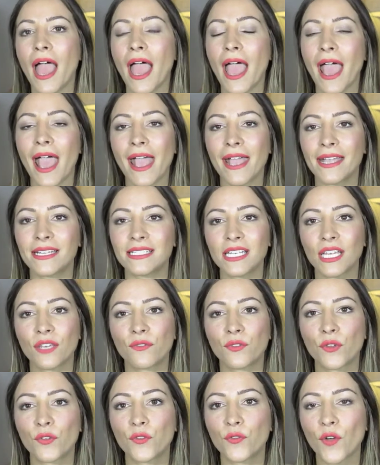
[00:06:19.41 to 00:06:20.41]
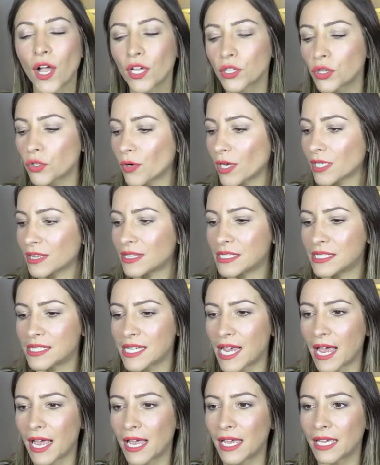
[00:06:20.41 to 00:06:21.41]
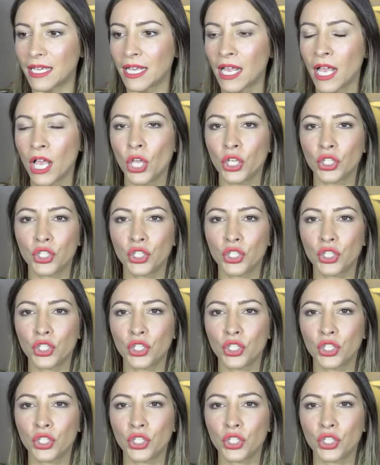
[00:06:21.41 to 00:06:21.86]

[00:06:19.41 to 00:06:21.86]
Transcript: And if you find throughout the day,